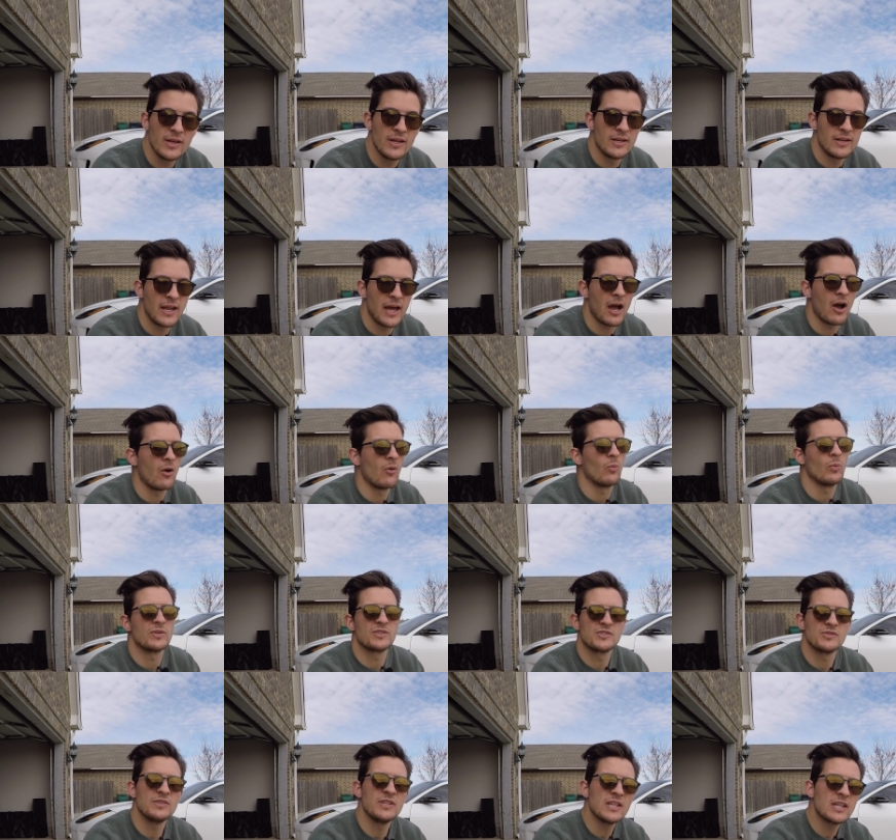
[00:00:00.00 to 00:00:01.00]
Now,
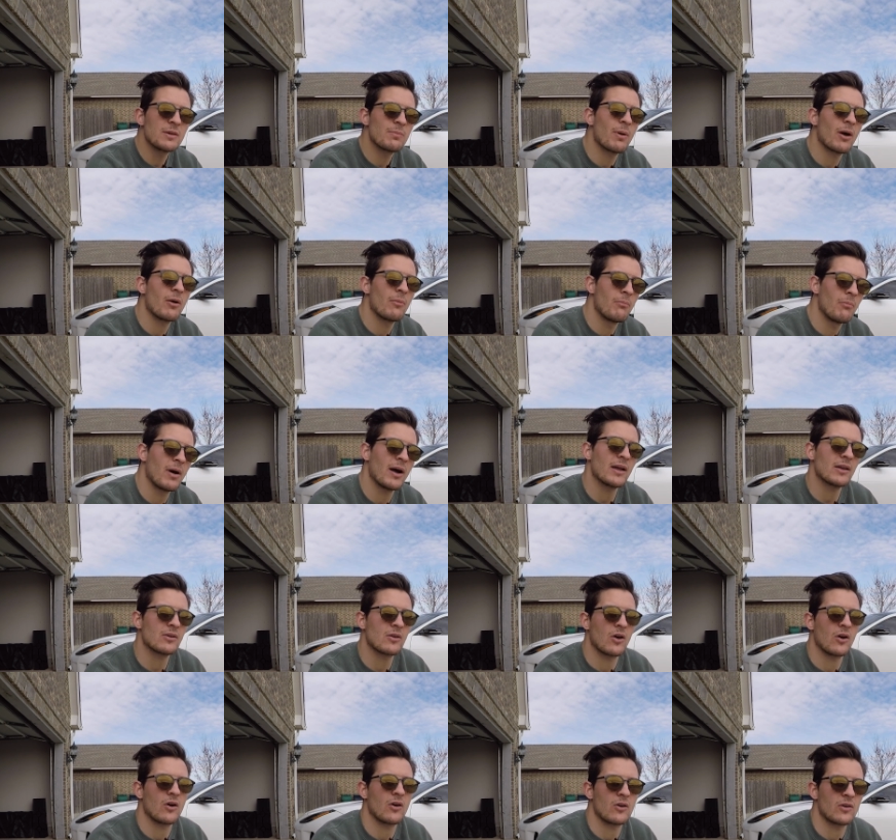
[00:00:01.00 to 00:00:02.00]
what's unique about my
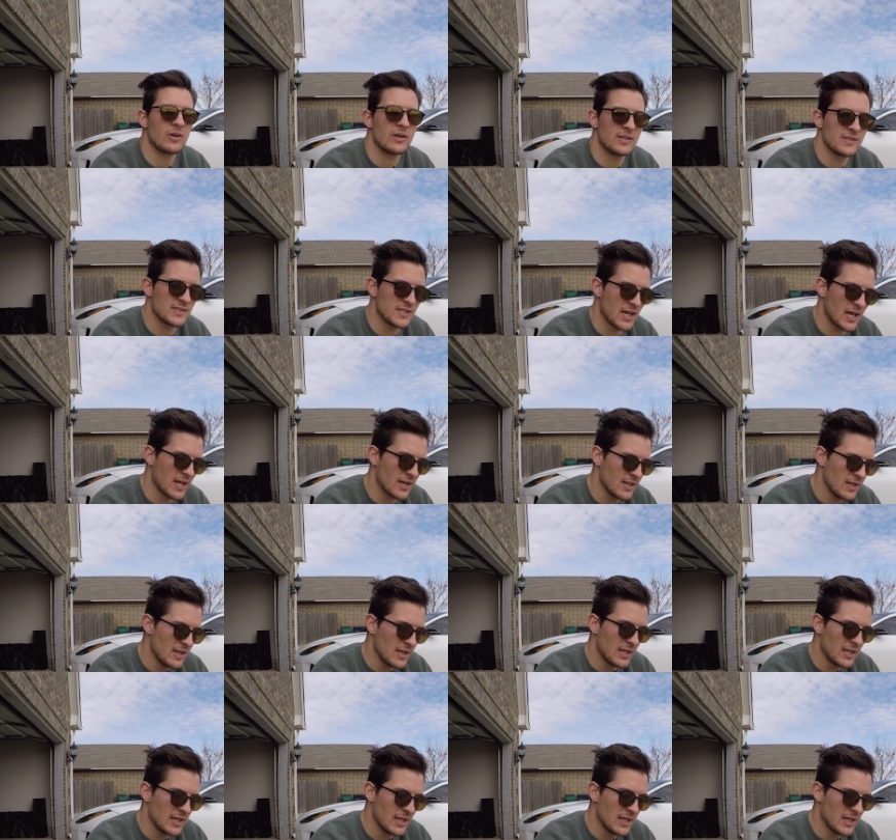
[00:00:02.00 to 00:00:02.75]
car is that